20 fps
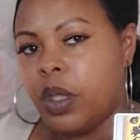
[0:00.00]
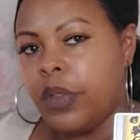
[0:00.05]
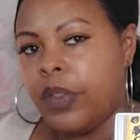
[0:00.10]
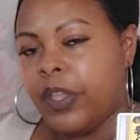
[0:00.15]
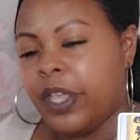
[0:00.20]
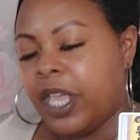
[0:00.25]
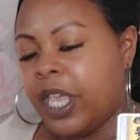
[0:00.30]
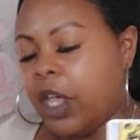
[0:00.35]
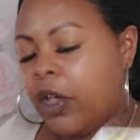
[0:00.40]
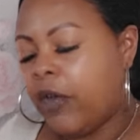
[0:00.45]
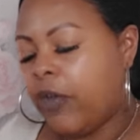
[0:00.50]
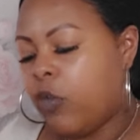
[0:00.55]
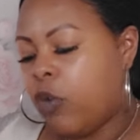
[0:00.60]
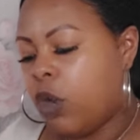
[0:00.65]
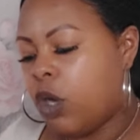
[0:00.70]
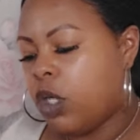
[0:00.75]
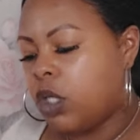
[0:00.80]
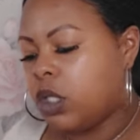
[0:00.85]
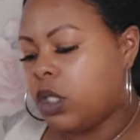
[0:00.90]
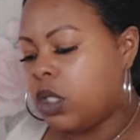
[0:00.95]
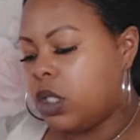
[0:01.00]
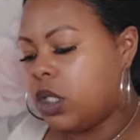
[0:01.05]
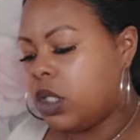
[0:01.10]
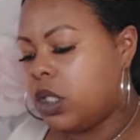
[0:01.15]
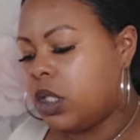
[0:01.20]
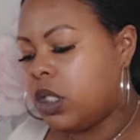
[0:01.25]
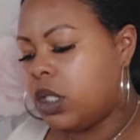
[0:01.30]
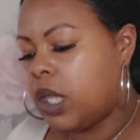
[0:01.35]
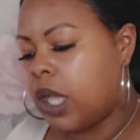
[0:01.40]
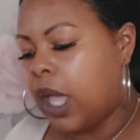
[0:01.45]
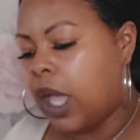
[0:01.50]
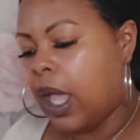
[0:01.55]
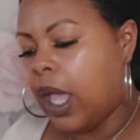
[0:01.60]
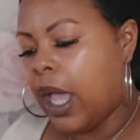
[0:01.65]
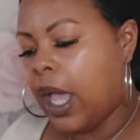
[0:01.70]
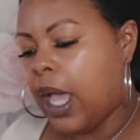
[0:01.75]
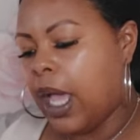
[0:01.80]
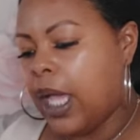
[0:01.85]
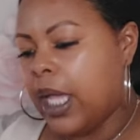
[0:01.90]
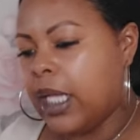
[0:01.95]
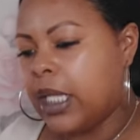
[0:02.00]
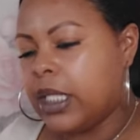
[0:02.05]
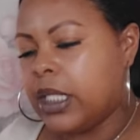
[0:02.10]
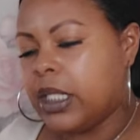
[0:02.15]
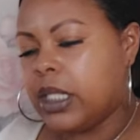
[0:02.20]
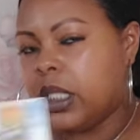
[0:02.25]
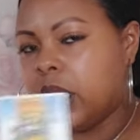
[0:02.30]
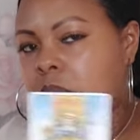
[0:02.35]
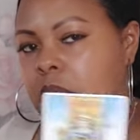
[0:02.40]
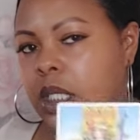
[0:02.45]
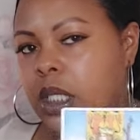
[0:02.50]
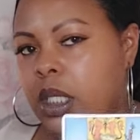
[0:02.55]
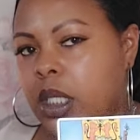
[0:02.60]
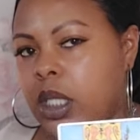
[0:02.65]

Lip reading: The King of Wands and